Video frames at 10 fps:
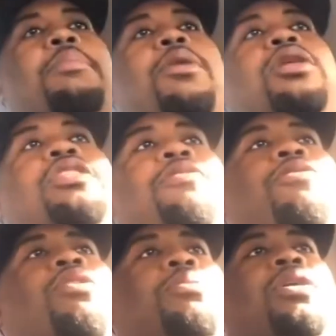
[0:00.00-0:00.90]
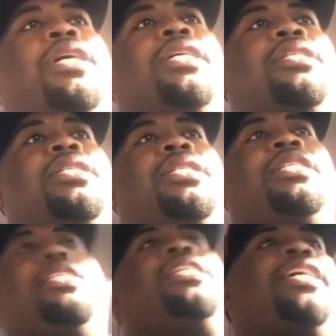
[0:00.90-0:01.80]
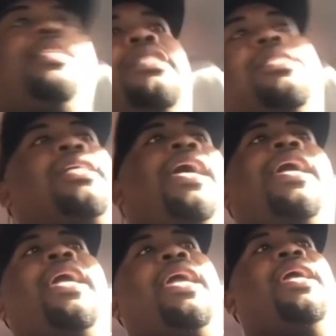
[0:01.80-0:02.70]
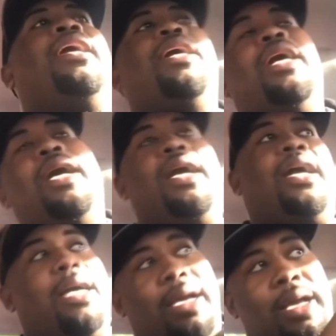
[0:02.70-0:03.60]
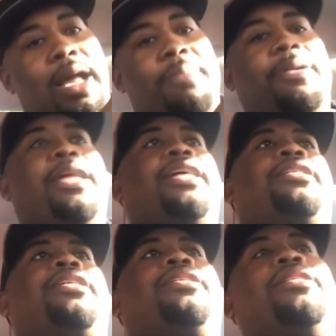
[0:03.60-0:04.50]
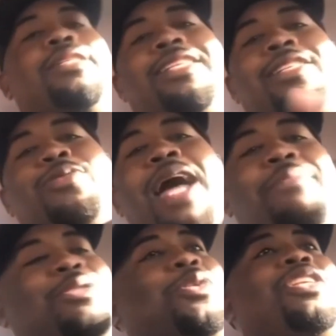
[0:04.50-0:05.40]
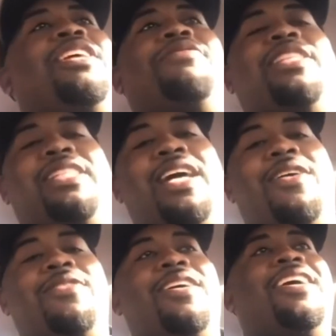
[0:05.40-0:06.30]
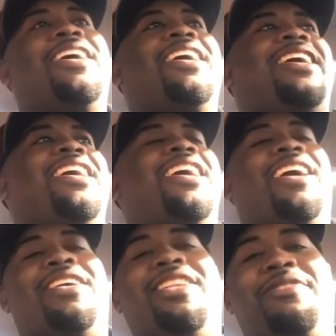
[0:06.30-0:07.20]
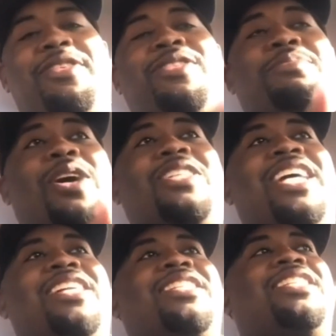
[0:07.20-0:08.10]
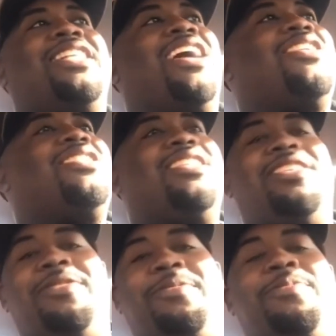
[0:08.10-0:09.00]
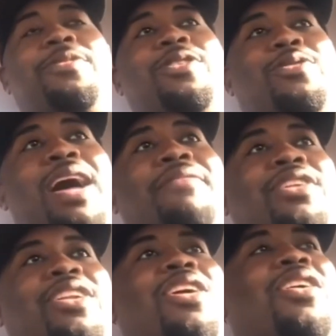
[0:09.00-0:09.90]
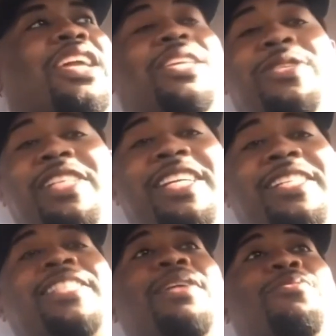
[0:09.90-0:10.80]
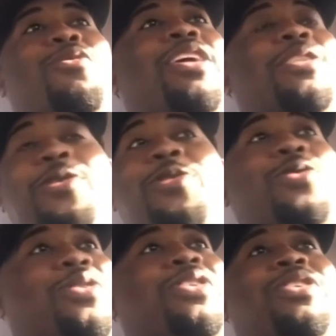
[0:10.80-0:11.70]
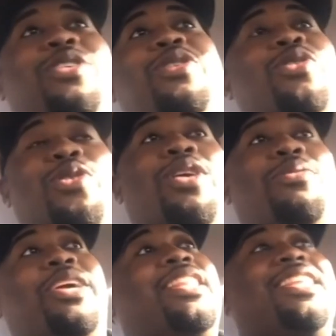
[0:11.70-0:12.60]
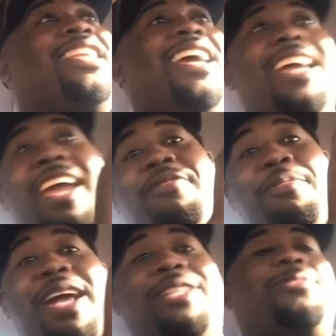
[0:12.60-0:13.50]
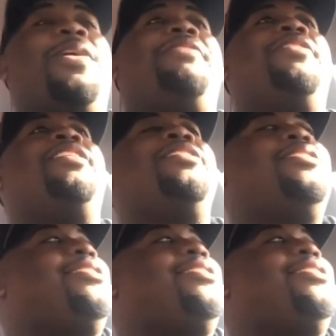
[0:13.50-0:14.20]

Merchant Former is just a compilation. See, this is what happens when you live in the South. You live in small towns in the South, and you driving along and you see someone who you grew up with and everybody's waving.